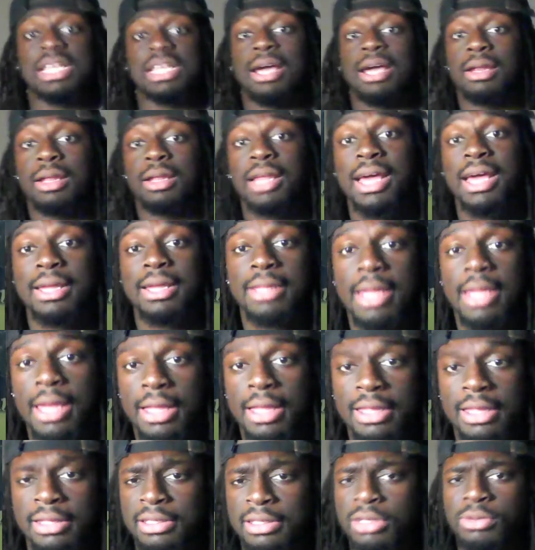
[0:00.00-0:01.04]
gonna like
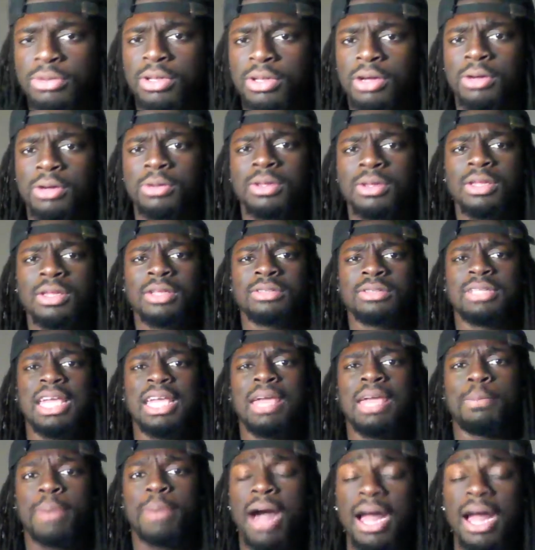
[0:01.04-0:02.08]
that. You know,
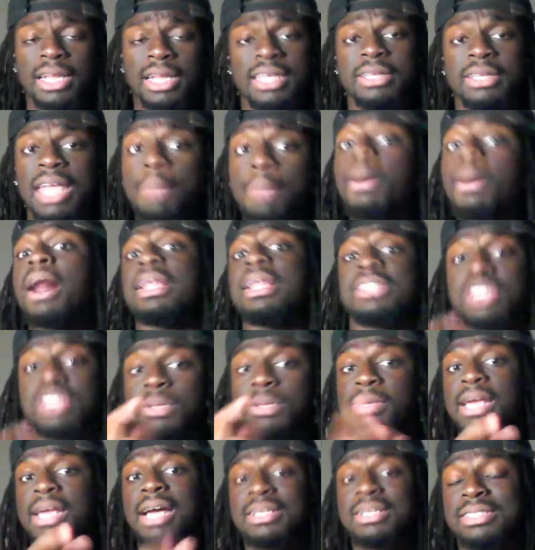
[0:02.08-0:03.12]
they probably, to
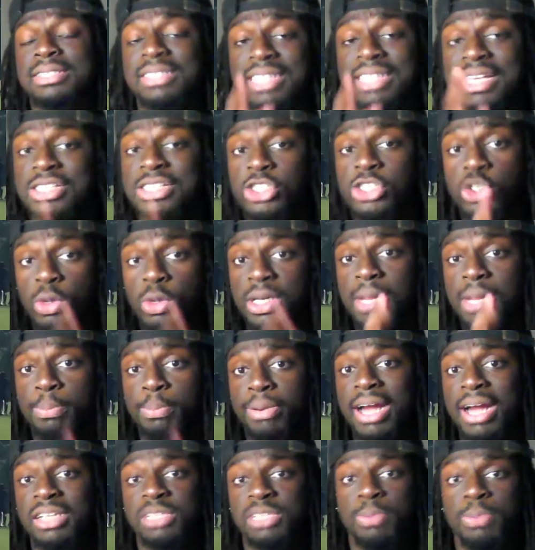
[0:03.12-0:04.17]
be honest, this joint
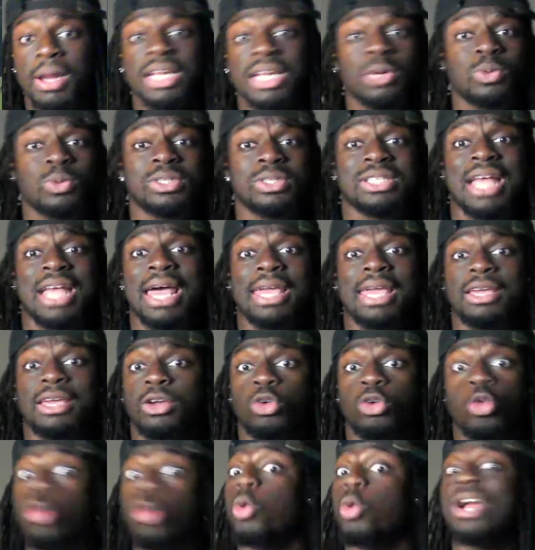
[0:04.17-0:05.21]
practice probably was like
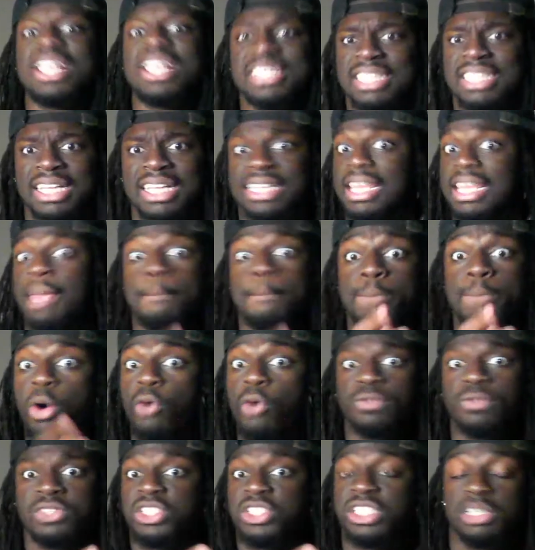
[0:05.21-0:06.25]
crazy. Like they
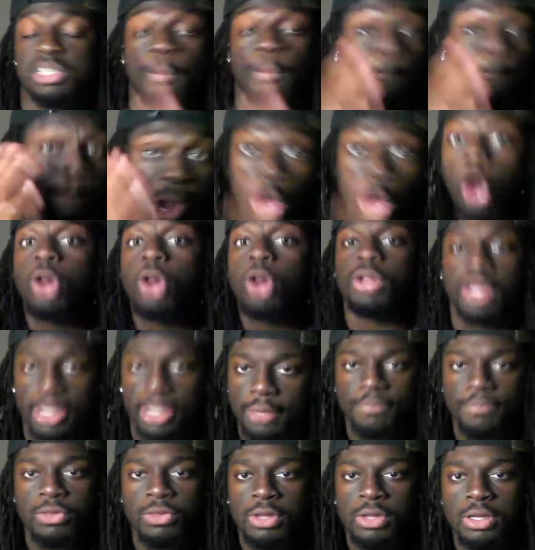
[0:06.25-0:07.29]
both were just bawling.
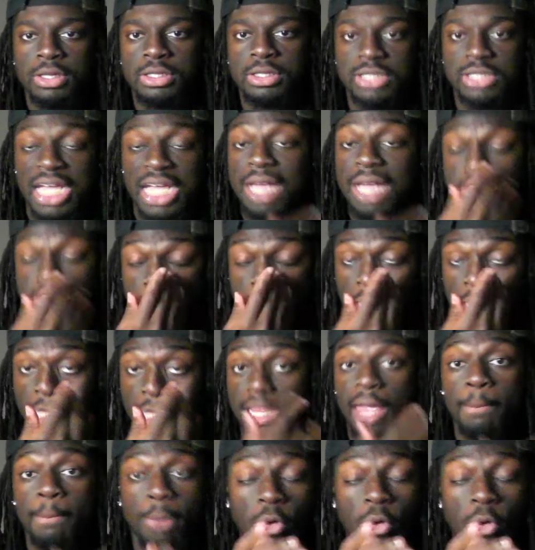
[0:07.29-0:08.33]
Type shit. Like,
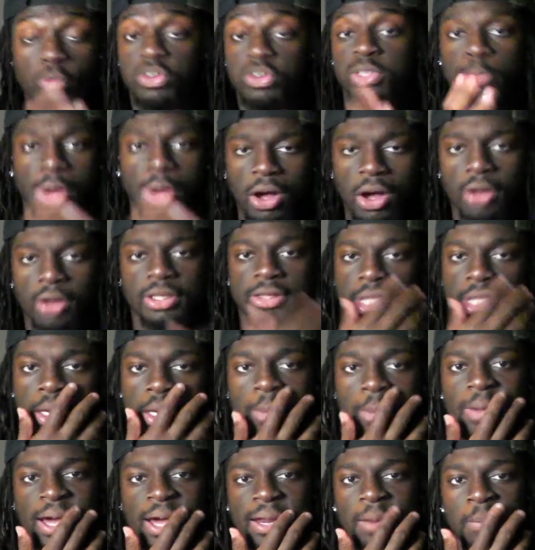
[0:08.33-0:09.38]
they both was balling. Think
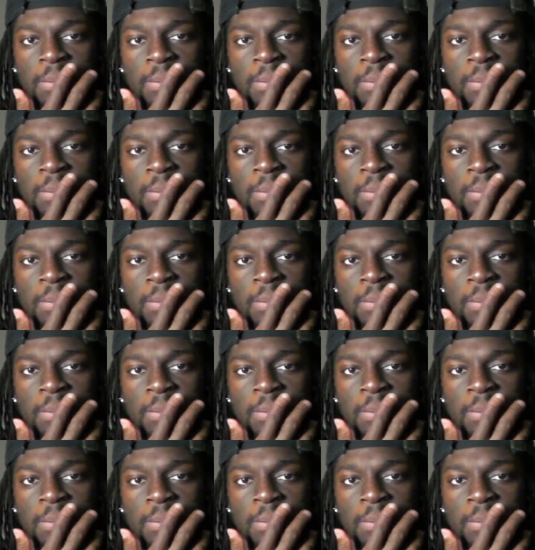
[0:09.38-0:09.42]
about